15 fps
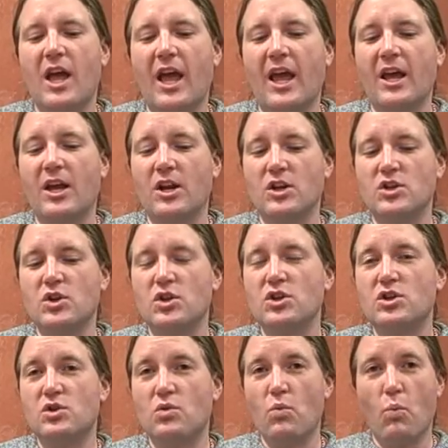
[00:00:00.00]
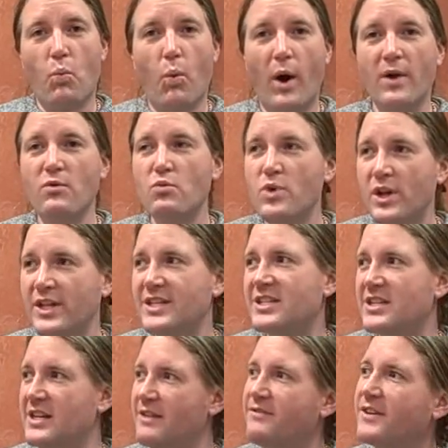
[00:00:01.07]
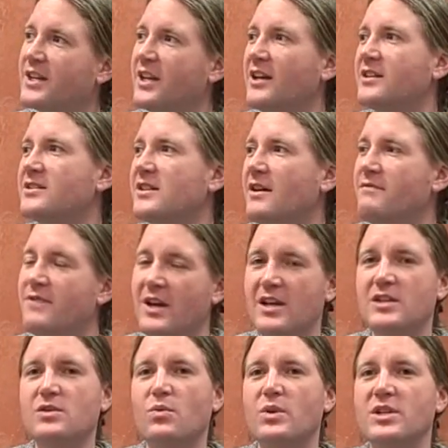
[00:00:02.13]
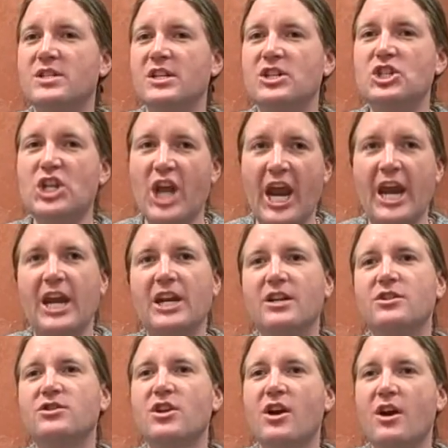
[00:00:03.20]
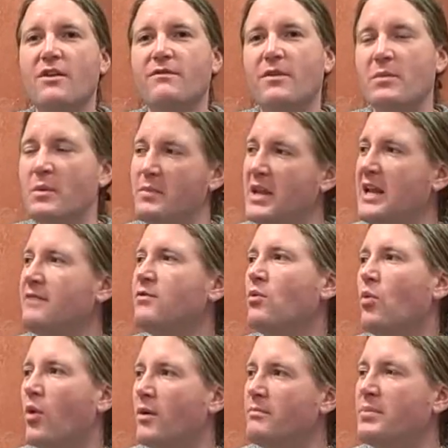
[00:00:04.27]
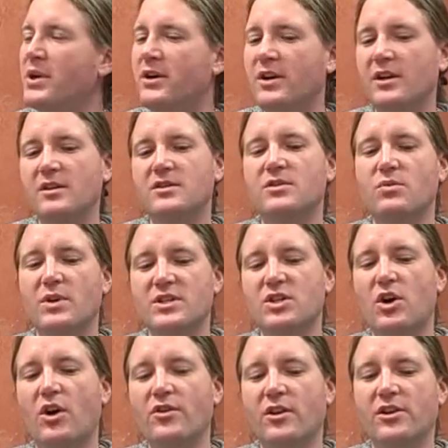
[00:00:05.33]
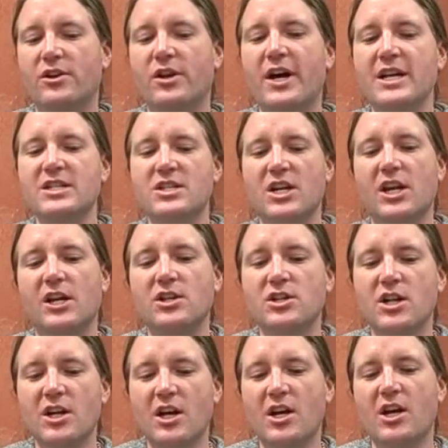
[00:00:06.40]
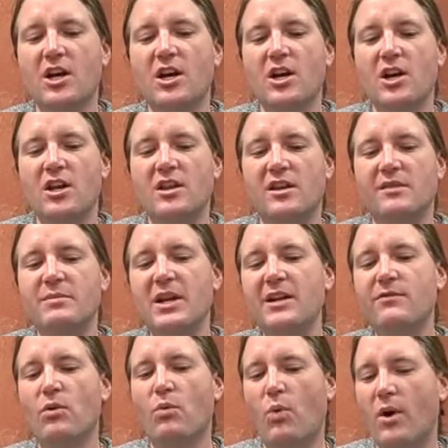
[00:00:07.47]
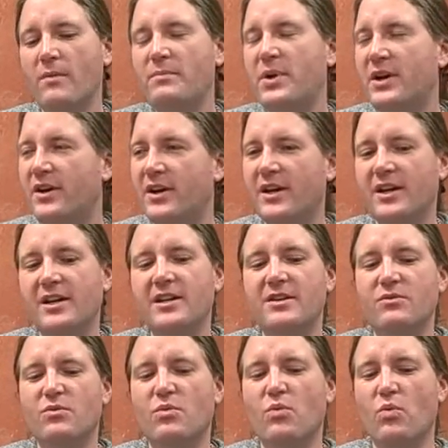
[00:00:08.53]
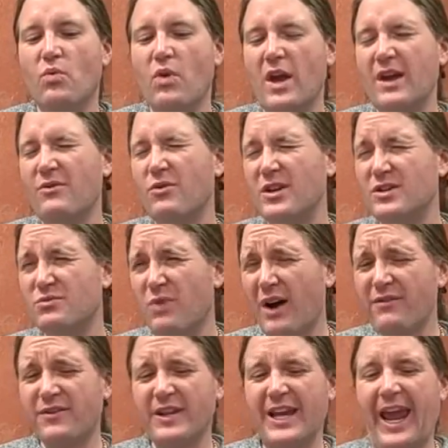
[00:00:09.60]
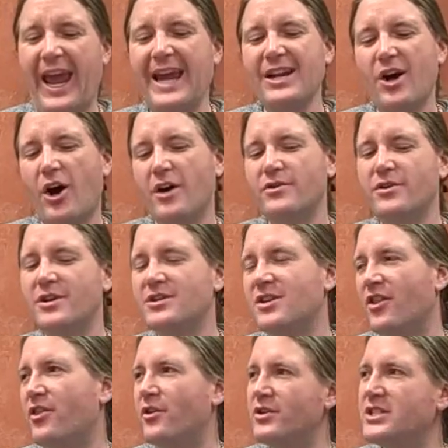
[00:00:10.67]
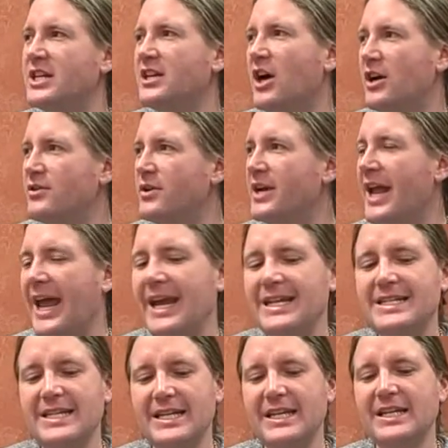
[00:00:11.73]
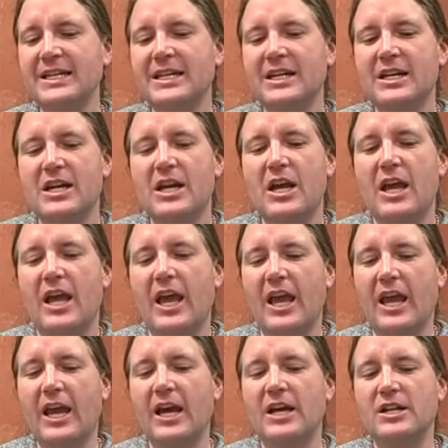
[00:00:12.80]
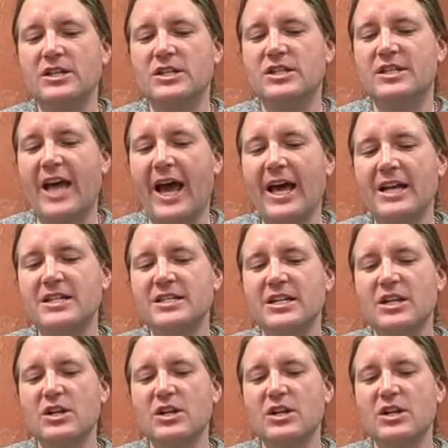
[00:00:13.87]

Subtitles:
And one really significant event was the change from the medieval warm period to what's called the Little Ice Age. The medieval warm period is roughly 800 to 1300 AD, and that